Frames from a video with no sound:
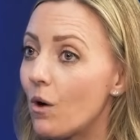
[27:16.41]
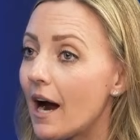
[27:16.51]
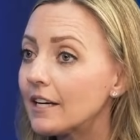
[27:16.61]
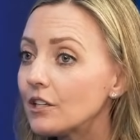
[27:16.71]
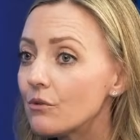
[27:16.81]

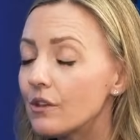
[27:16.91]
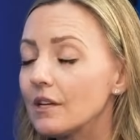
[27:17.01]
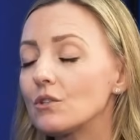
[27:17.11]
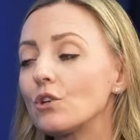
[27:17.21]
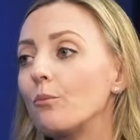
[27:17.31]
Why do you
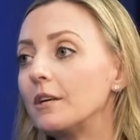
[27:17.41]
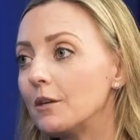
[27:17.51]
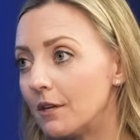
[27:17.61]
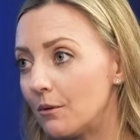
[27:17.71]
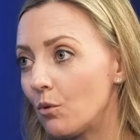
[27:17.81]
think so
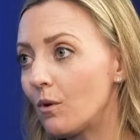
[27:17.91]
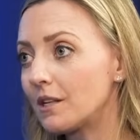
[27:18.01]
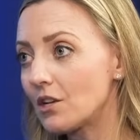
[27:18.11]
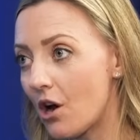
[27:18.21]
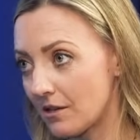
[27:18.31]
many people
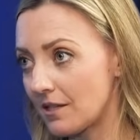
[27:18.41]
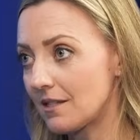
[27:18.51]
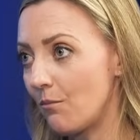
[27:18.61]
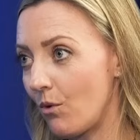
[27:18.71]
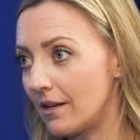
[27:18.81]
want to talk to
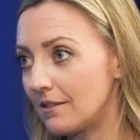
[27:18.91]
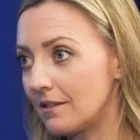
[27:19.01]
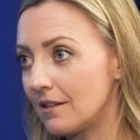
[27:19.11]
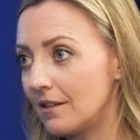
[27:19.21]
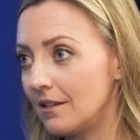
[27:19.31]
someone
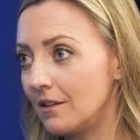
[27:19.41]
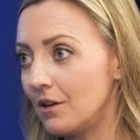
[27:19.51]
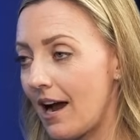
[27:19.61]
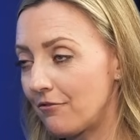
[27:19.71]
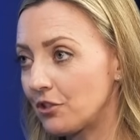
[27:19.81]

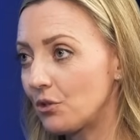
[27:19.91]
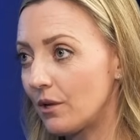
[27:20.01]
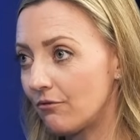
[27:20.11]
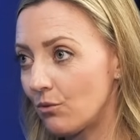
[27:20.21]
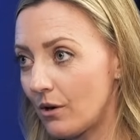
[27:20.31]
after you
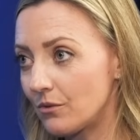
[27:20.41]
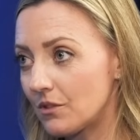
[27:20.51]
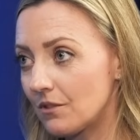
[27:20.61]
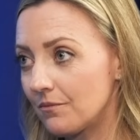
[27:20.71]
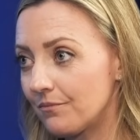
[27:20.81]
give
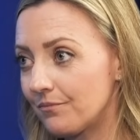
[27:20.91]
quotes?